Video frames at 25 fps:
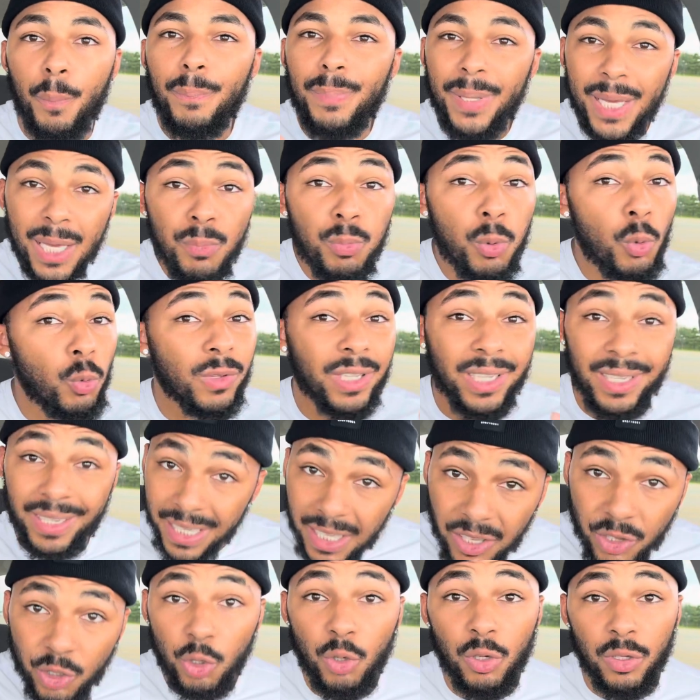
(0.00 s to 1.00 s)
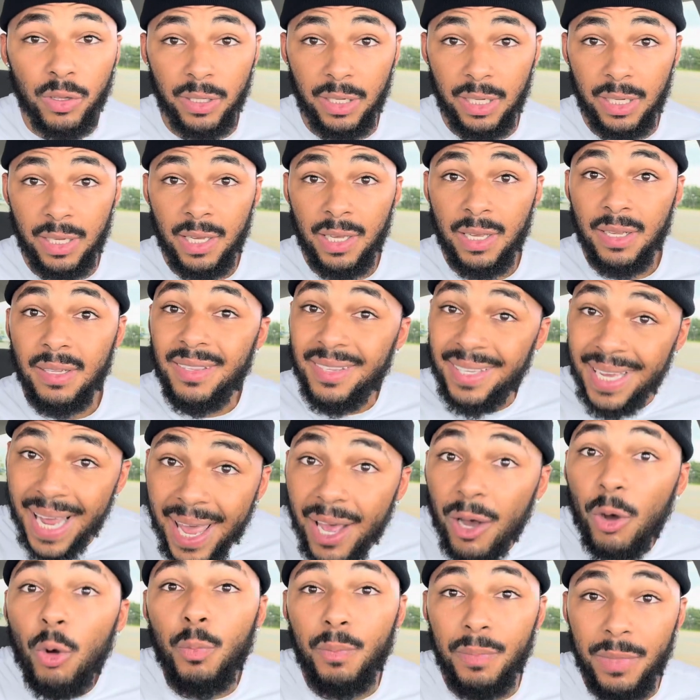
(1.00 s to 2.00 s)
People literally
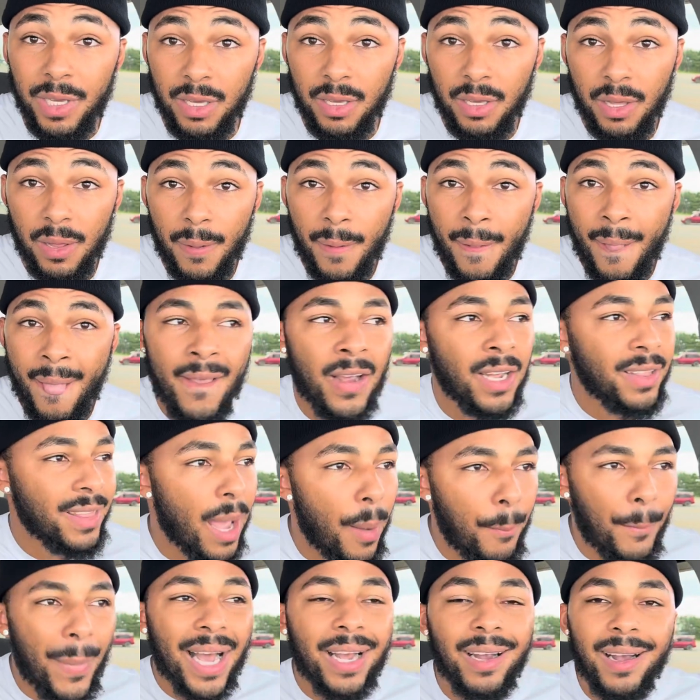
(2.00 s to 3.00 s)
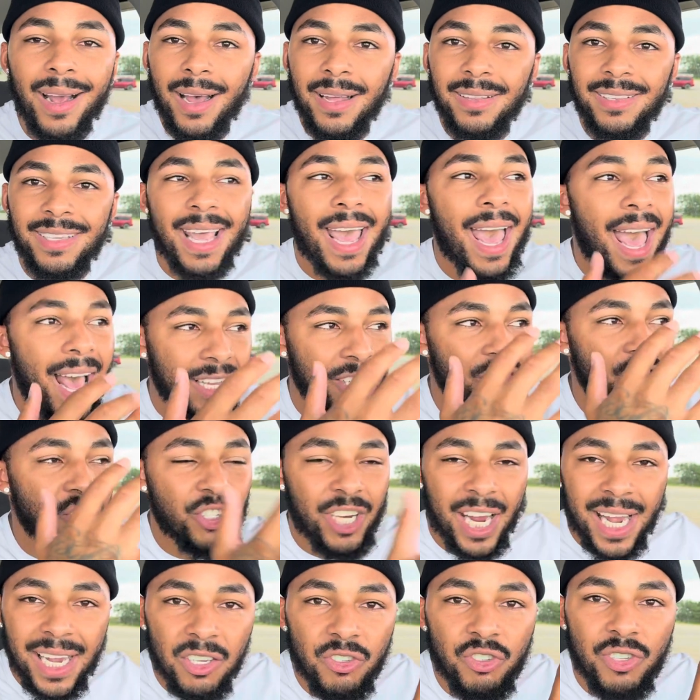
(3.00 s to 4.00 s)
tell me that my content has
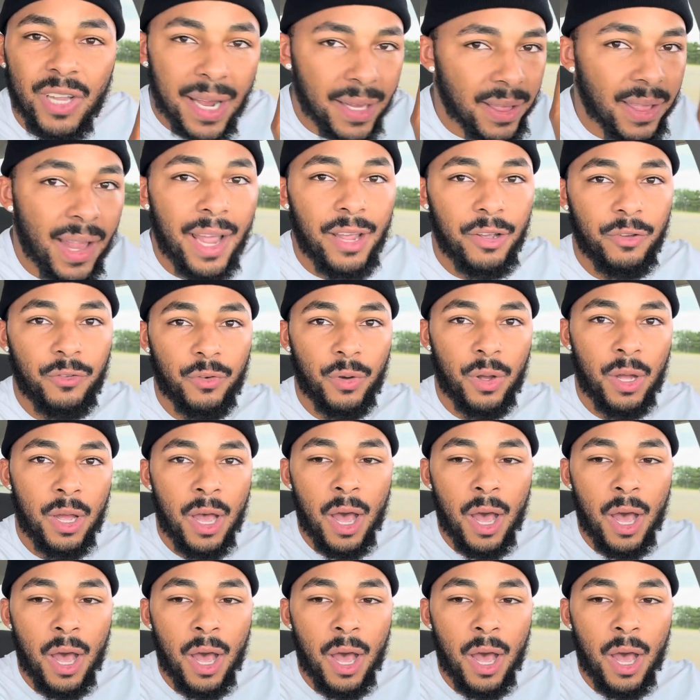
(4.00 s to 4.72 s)
changed their life.